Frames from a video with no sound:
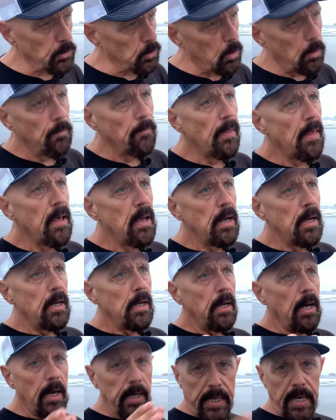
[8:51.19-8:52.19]
So
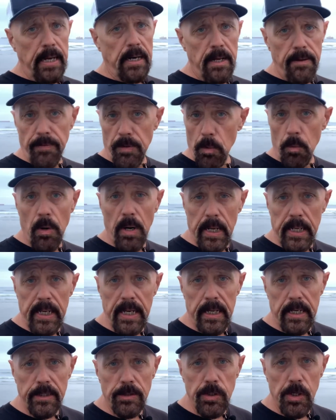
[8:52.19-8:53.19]
again, if you want to
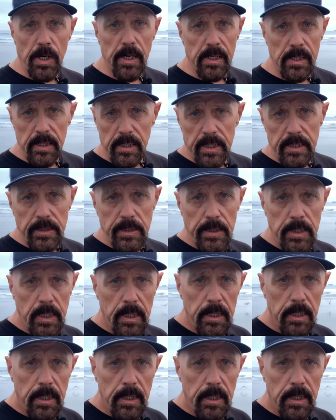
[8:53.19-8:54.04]
get our charter list,